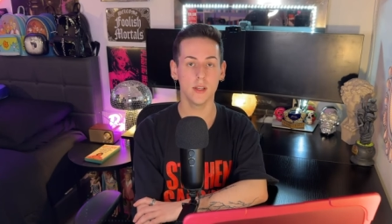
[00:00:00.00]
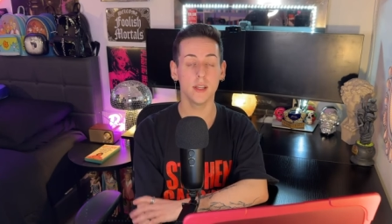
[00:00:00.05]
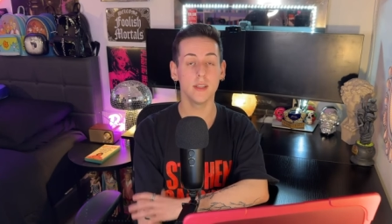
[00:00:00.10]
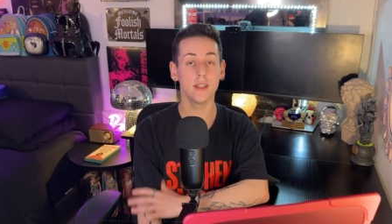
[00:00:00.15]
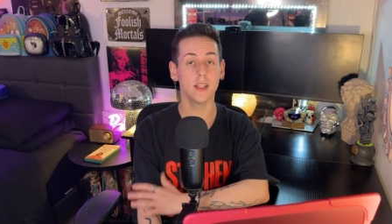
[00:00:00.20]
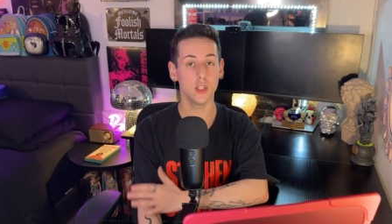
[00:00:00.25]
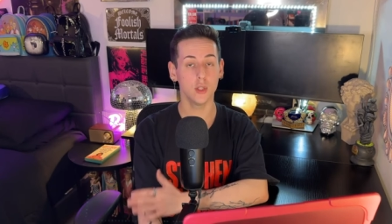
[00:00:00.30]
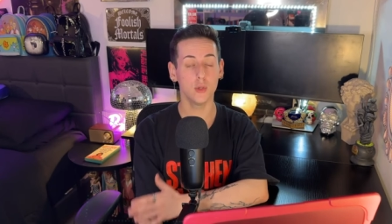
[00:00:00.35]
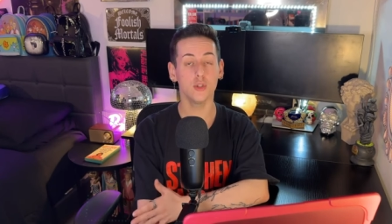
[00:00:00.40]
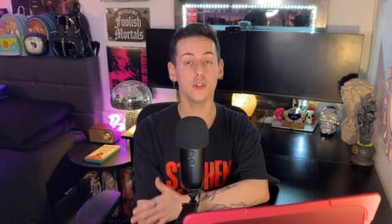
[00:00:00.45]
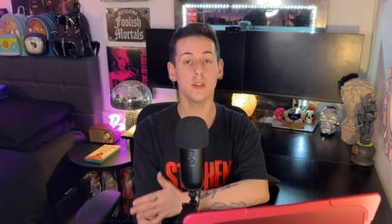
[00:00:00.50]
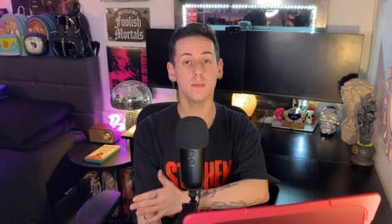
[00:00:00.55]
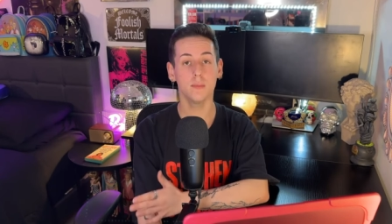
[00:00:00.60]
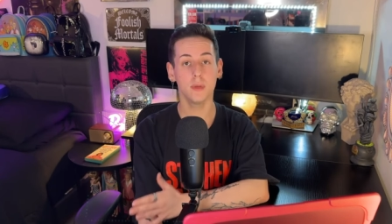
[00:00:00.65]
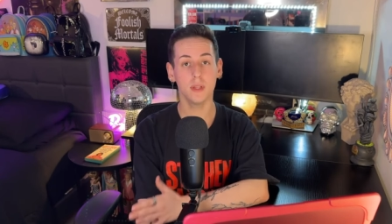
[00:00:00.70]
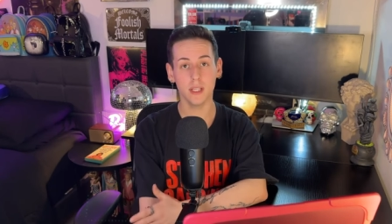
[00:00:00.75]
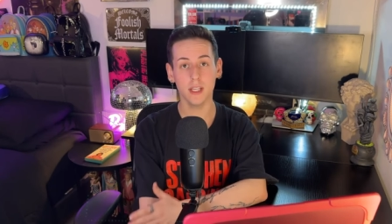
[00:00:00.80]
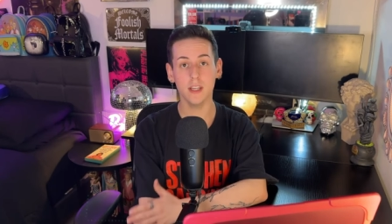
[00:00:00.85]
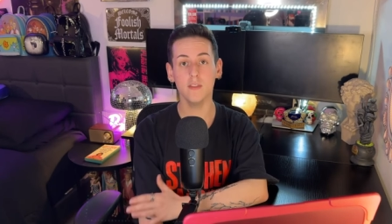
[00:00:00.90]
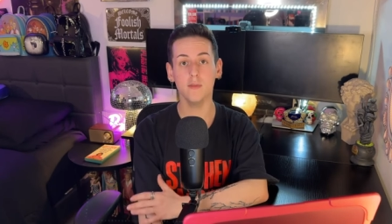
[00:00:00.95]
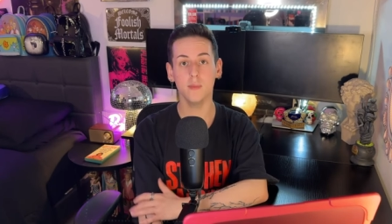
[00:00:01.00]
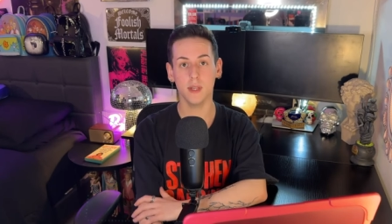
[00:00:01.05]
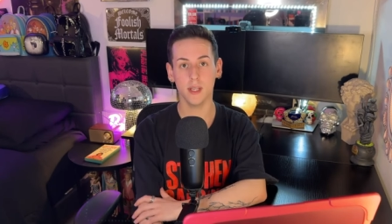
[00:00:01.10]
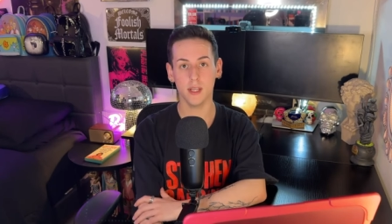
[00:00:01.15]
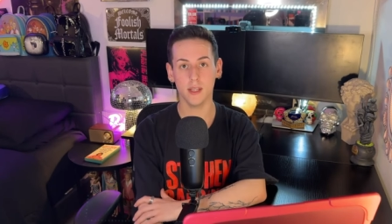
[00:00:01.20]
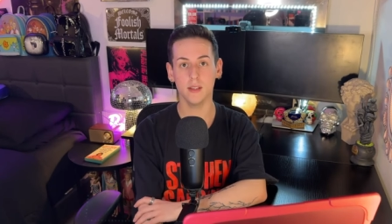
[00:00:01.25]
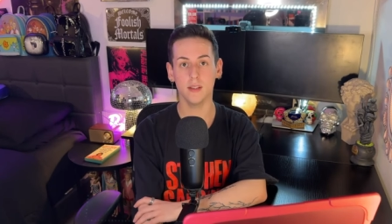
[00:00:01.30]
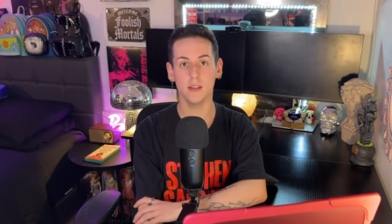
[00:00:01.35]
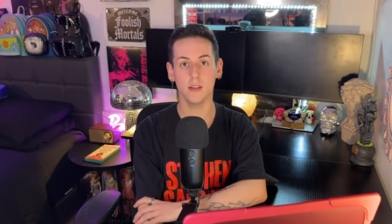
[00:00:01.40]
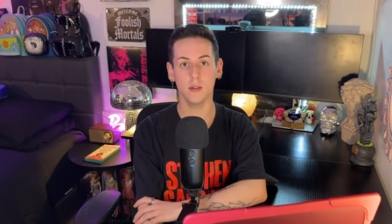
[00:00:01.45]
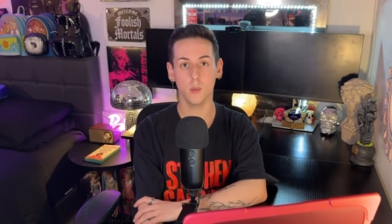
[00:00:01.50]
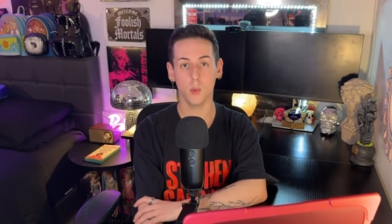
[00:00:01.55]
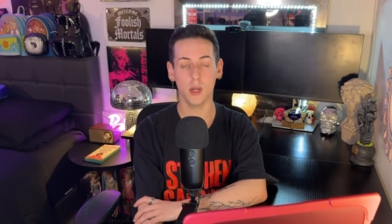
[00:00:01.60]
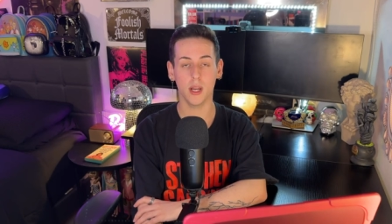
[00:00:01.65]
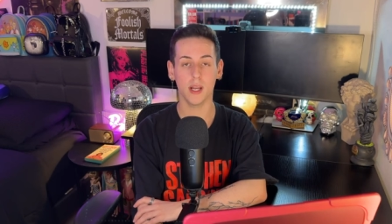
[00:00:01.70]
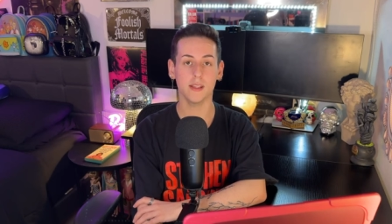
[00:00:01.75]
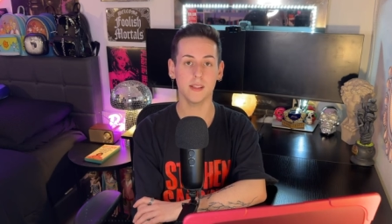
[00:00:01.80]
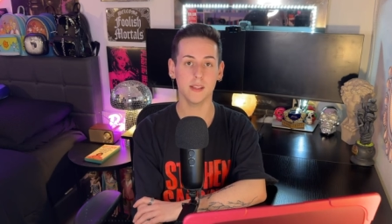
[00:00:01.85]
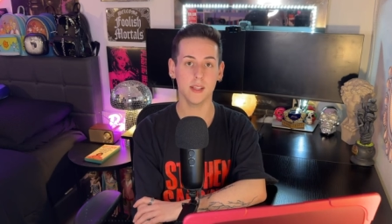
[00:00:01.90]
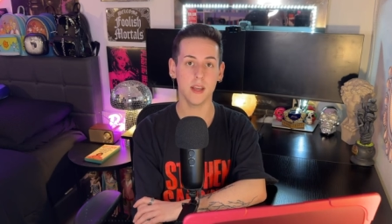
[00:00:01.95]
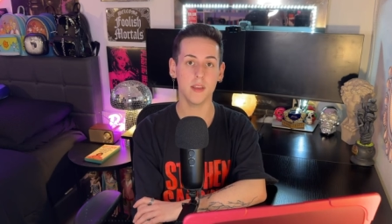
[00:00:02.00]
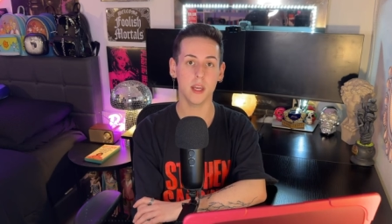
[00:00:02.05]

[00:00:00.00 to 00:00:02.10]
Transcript: then you should believe me when I say